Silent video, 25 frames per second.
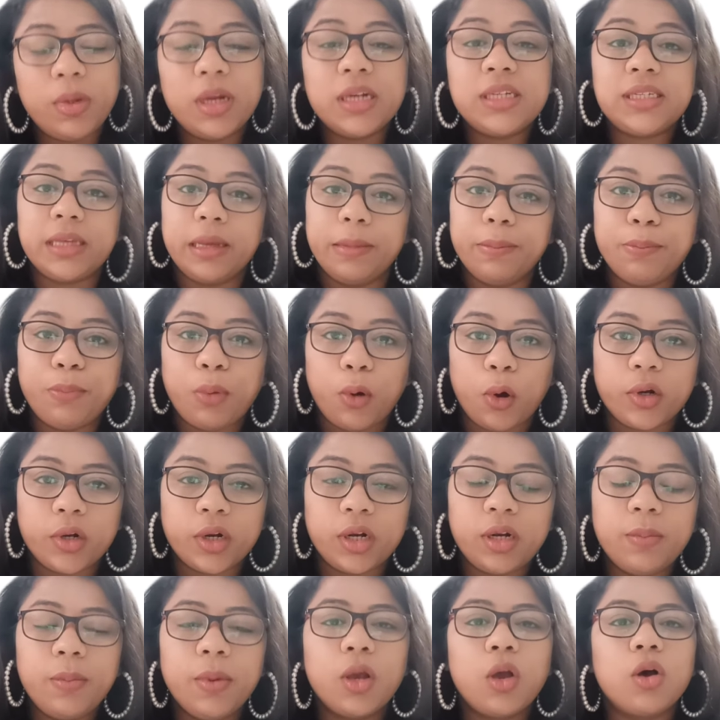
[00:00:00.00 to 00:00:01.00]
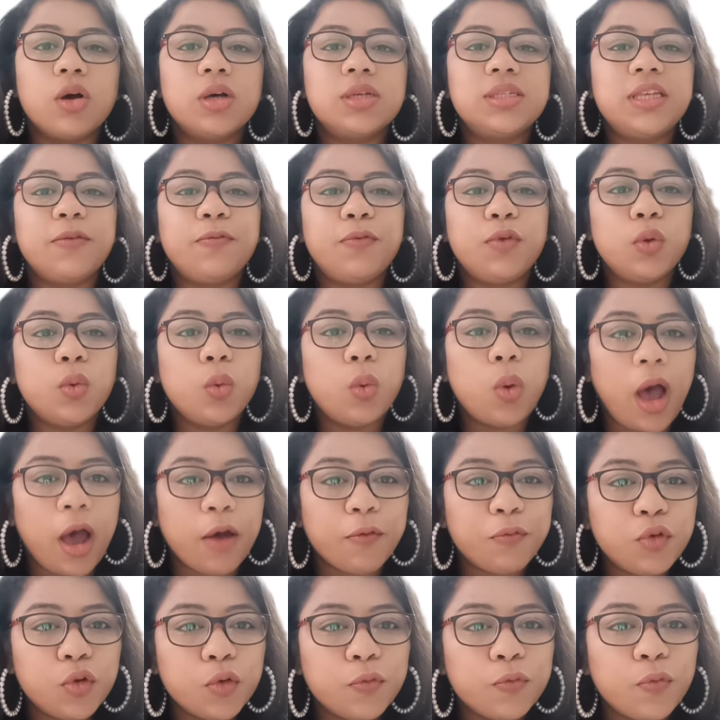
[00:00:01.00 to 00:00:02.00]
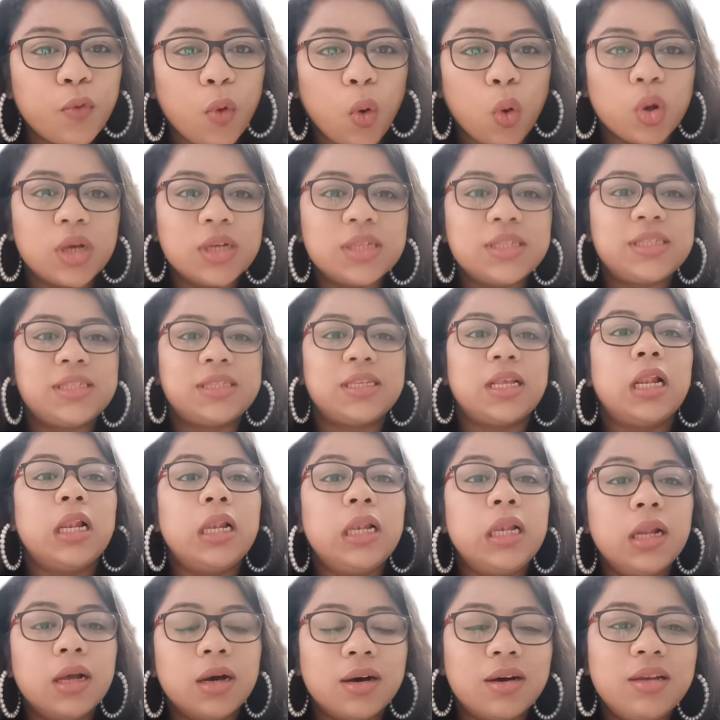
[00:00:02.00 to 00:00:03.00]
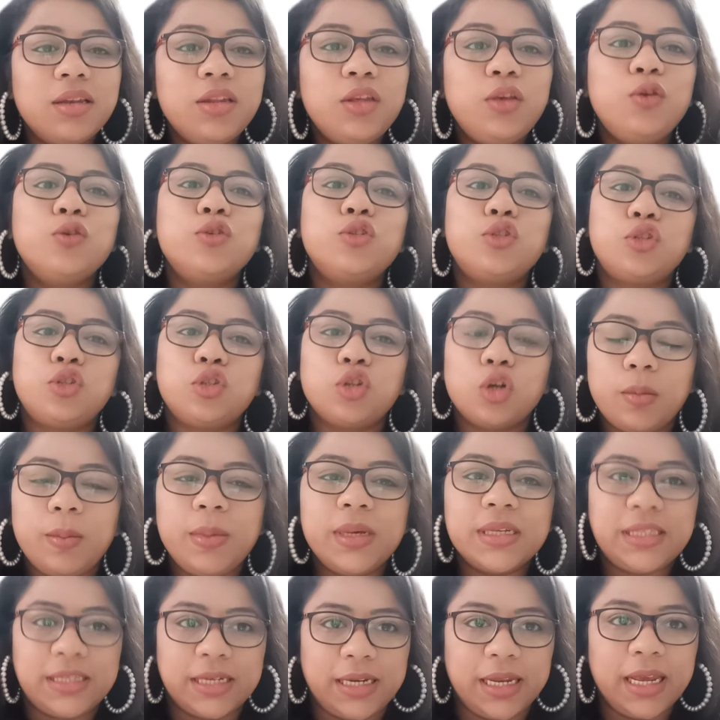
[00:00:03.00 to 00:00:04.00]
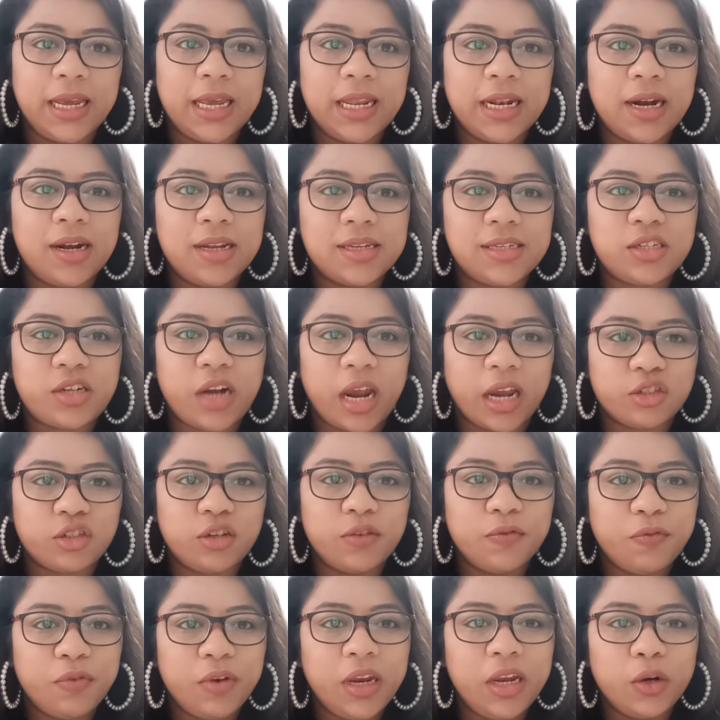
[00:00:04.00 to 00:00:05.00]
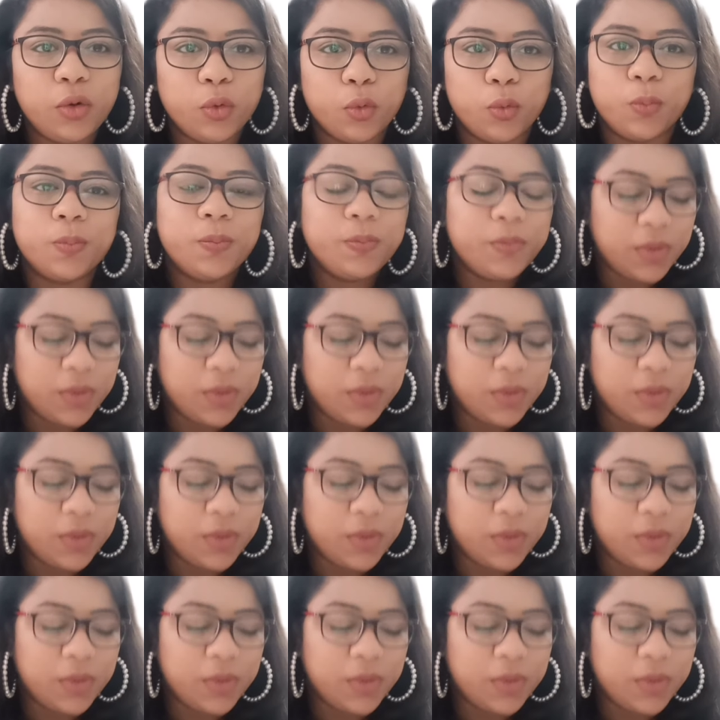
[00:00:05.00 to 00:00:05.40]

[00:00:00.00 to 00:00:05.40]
It's important because if you have to focus, learn, you should be sitting in a distraction-free room.